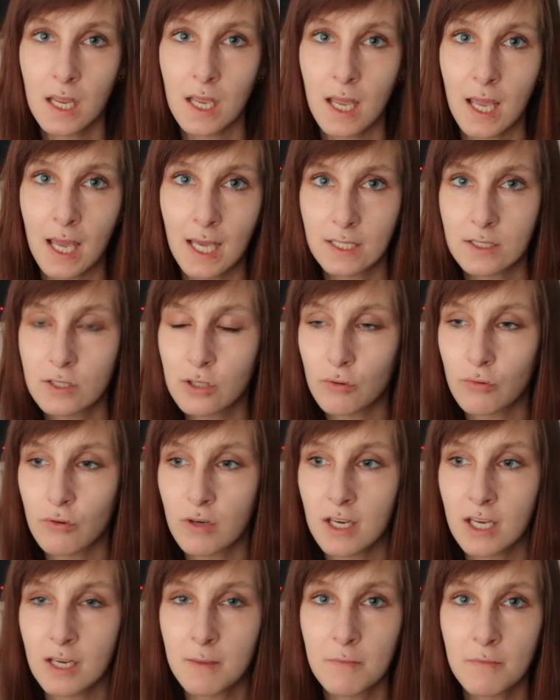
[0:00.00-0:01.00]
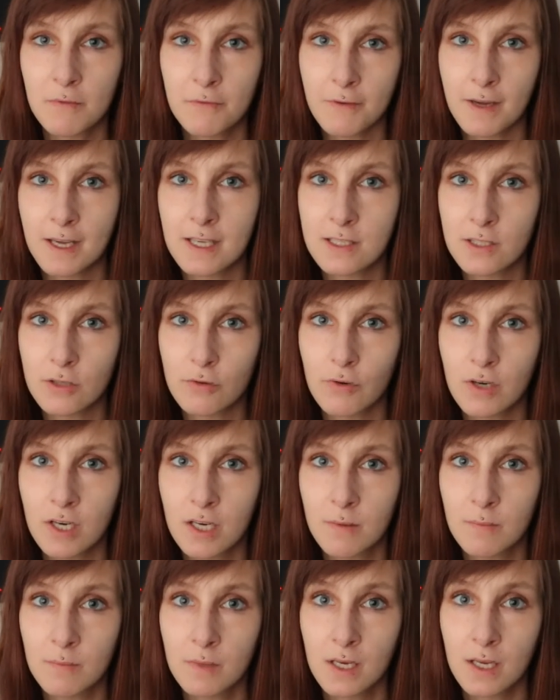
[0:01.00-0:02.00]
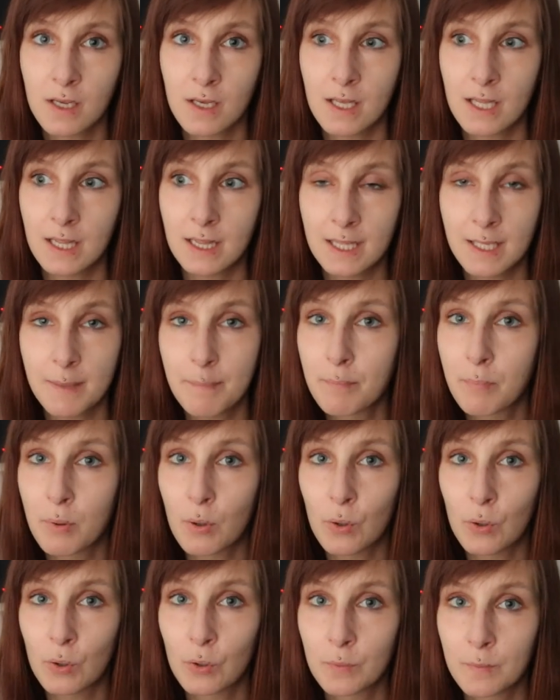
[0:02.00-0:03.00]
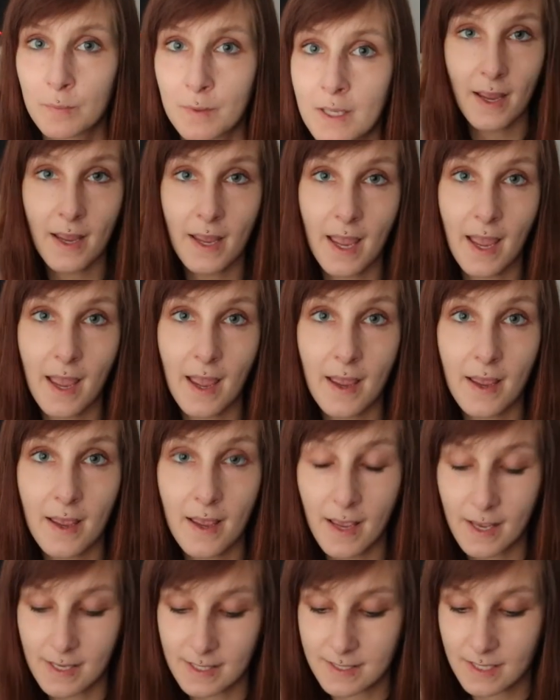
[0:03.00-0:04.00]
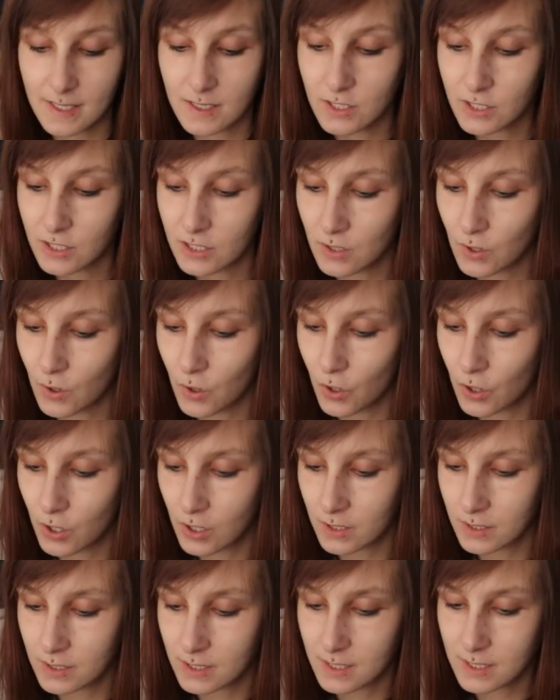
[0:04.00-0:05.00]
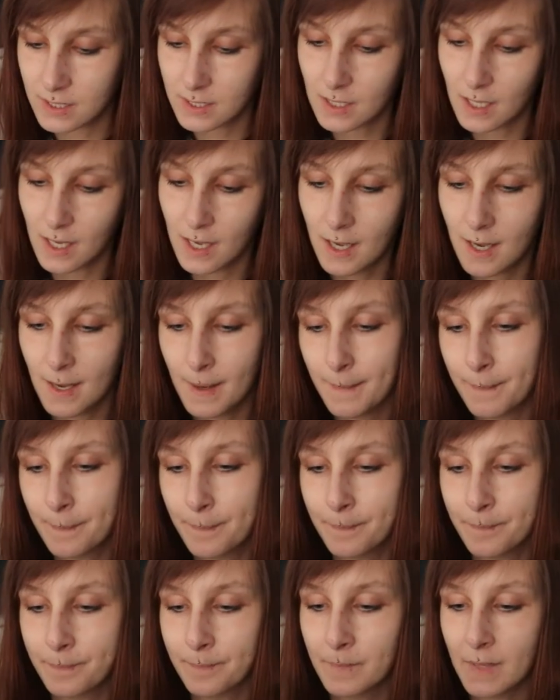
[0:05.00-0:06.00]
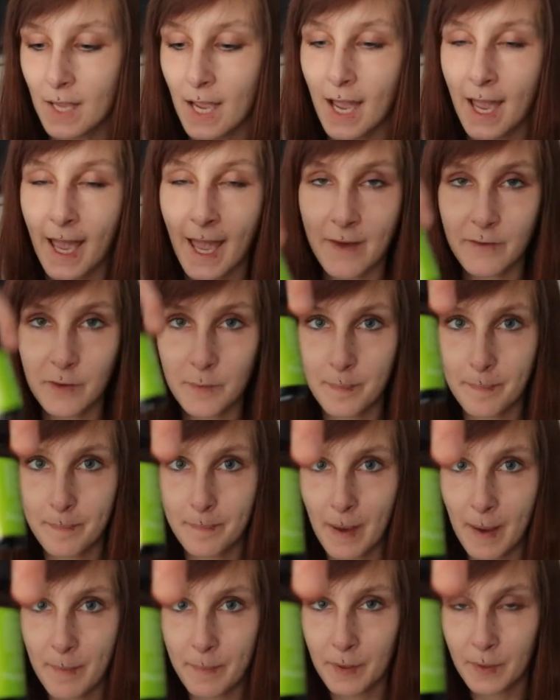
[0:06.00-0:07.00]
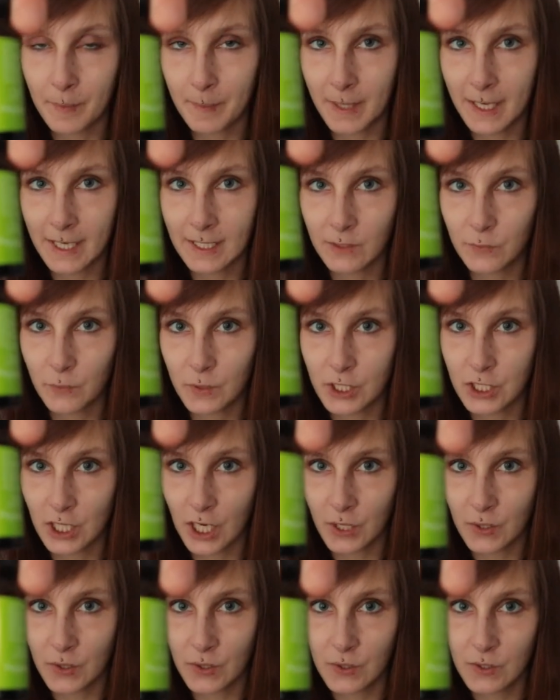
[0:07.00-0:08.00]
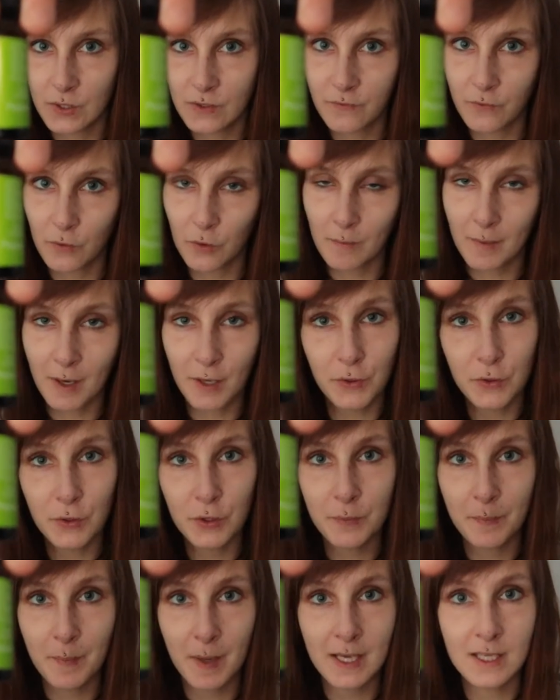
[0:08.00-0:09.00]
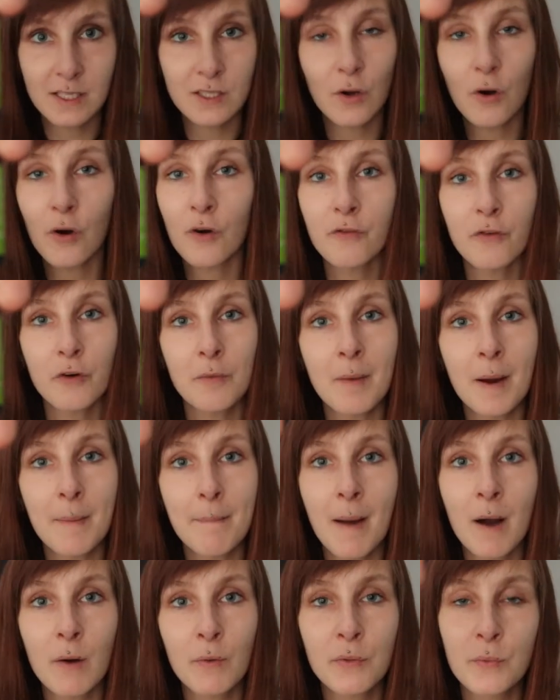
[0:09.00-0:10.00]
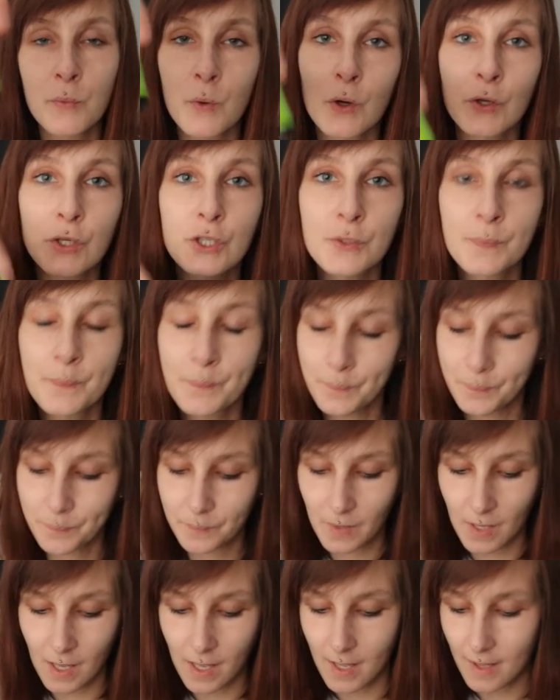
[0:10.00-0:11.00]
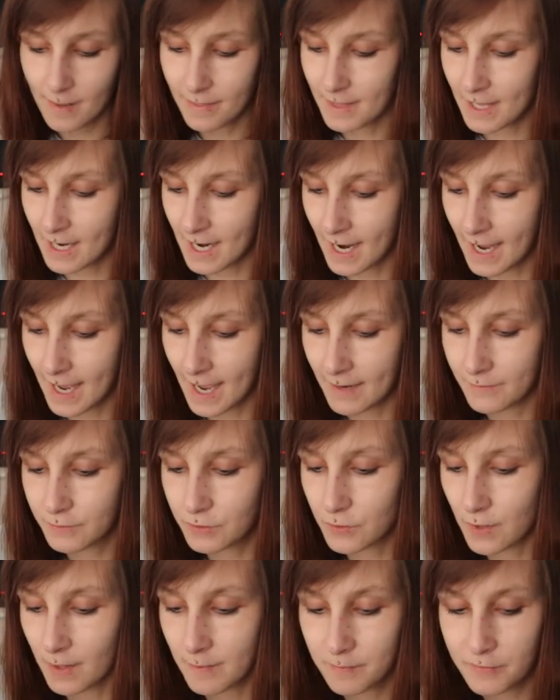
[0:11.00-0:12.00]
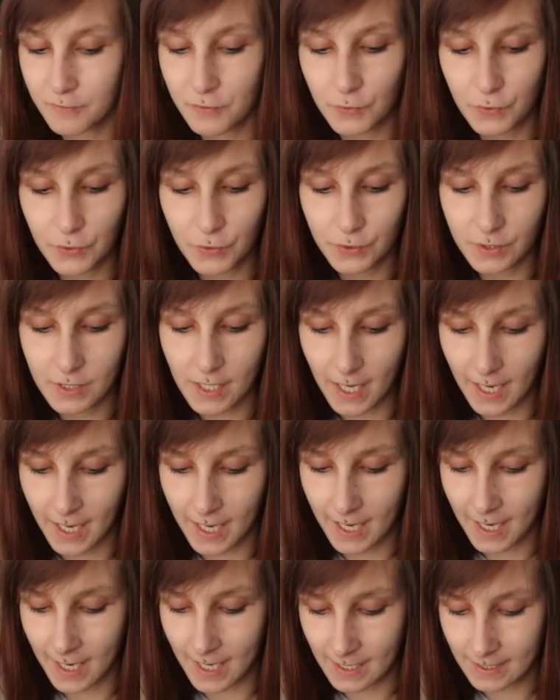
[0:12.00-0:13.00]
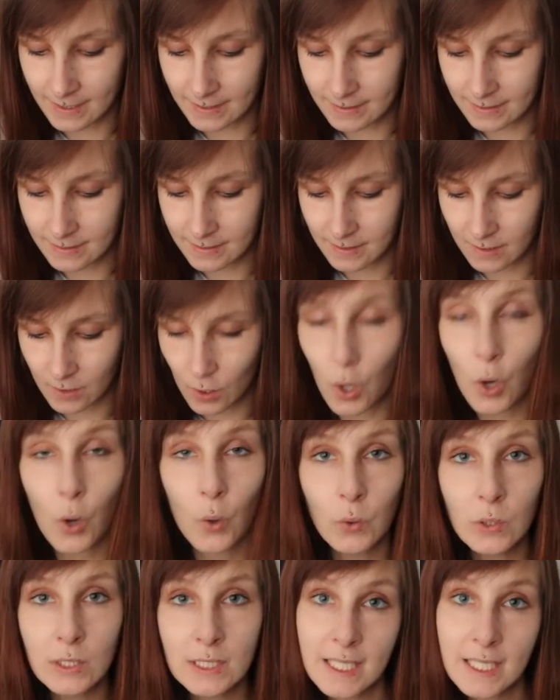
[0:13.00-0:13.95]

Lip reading: hand cream, face cream, lip balm, essential oils. I have a peppermint which I use for my toothpaste or for my mouthwash. Then I have grapefruit and whole